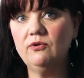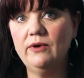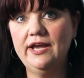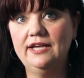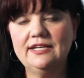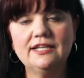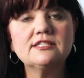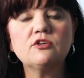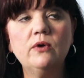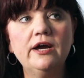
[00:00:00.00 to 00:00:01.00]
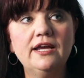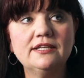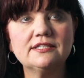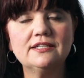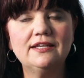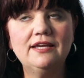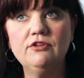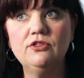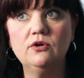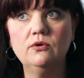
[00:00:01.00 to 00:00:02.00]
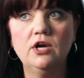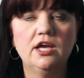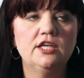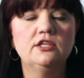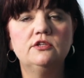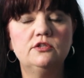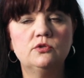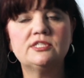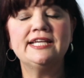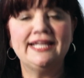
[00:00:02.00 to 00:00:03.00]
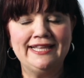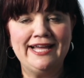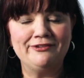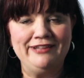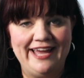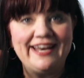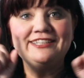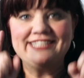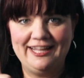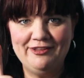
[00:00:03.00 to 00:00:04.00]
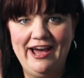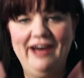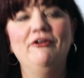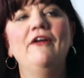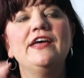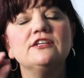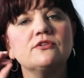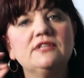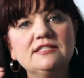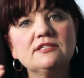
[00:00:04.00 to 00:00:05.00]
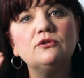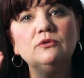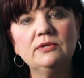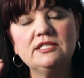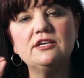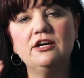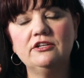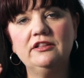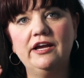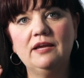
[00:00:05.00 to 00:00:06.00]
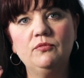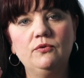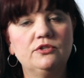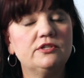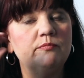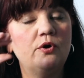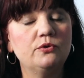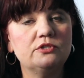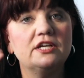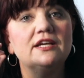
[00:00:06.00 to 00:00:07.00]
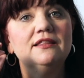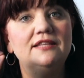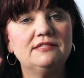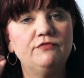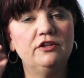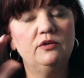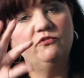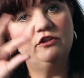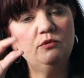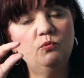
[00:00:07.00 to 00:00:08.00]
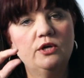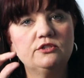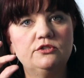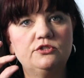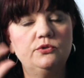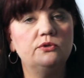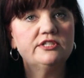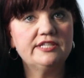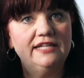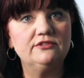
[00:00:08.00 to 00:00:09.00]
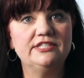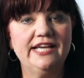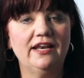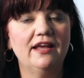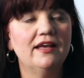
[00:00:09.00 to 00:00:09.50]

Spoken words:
quiet, and it's quiet even though you sing it loudly, and I'll tell you how. So this is always the underlying mode, this volume 1 to 2 on a scale to 10.